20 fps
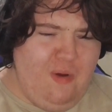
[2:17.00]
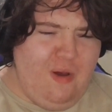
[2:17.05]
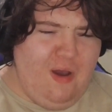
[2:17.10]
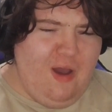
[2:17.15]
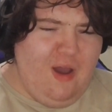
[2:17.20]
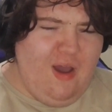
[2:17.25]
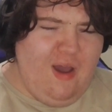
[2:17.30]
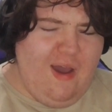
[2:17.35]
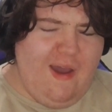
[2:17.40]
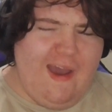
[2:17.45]

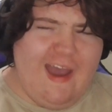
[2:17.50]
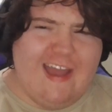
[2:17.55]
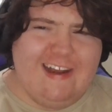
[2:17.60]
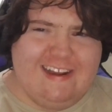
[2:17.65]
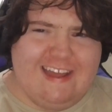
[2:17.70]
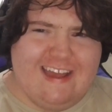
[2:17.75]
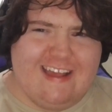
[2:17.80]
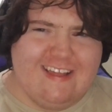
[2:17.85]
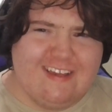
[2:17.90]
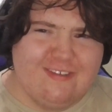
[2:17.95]
Please. Hey,
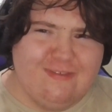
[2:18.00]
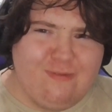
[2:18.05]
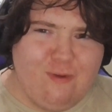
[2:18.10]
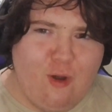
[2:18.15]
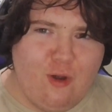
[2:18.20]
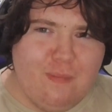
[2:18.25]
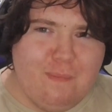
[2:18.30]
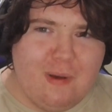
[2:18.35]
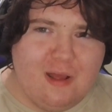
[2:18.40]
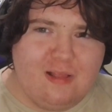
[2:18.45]
it's a
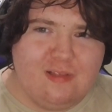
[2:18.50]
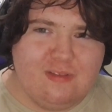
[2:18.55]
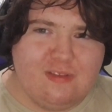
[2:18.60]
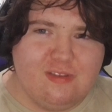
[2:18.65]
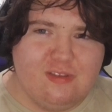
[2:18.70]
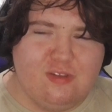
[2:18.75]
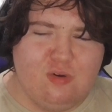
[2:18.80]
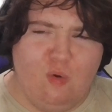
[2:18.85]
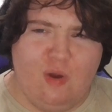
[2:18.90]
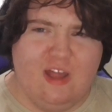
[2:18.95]

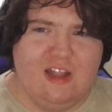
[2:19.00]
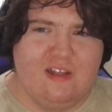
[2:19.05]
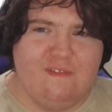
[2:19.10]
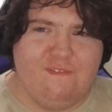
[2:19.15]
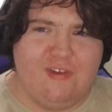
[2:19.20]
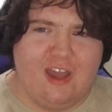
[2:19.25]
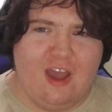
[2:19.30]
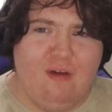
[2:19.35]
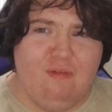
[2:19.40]
robot toilet thing.